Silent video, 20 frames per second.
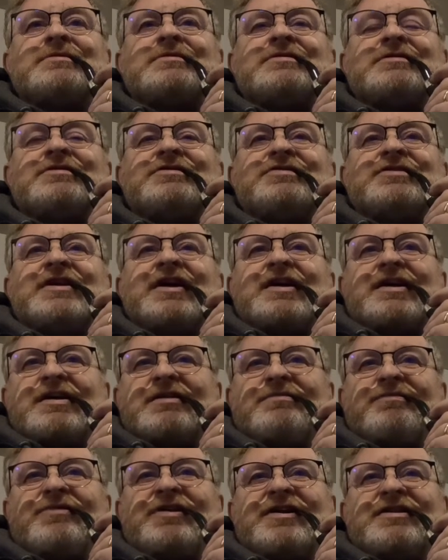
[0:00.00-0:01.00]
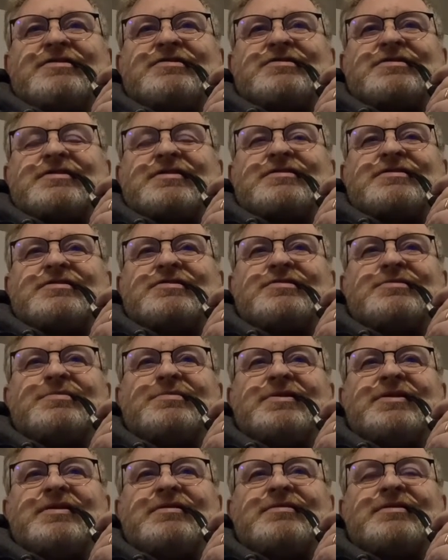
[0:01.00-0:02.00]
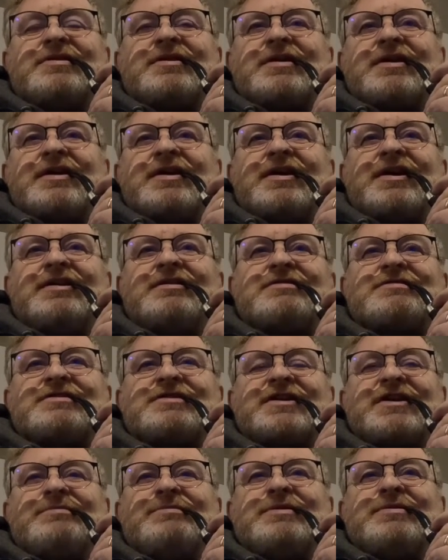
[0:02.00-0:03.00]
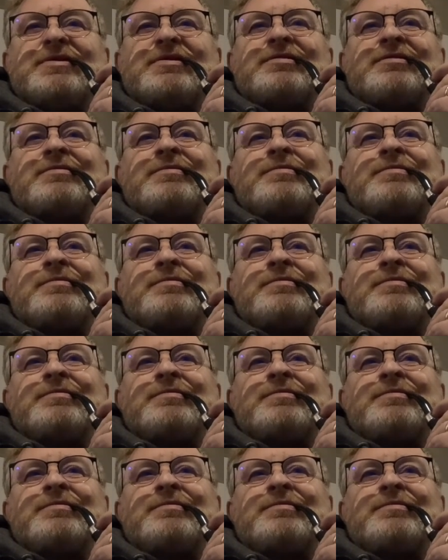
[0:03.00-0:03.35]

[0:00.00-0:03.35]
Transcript: until I can find somewhere else to get me one.